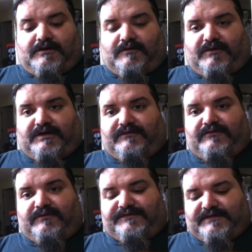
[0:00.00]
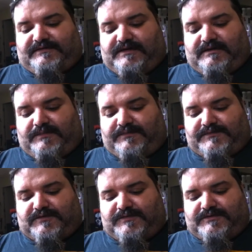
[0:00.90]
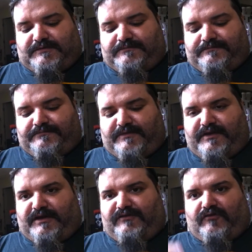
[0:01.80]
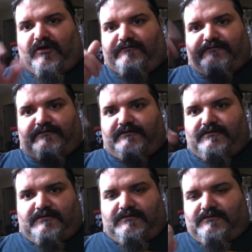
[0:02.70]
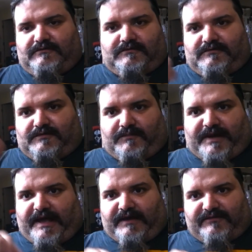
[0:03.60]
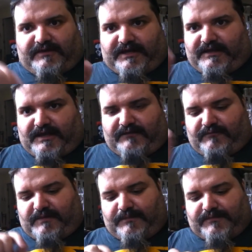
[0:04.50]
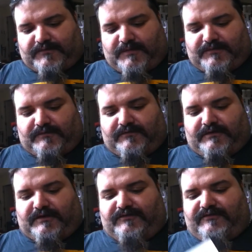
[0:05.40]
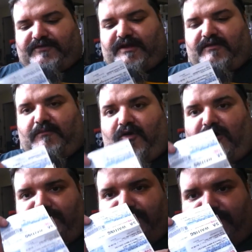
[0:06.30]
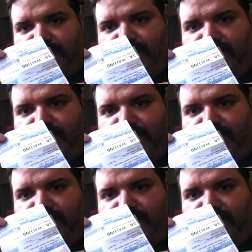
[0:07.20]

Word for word: uh, what I do is I take the prescription thingies off the bags that I get with my prescriptions, and I just tear them off,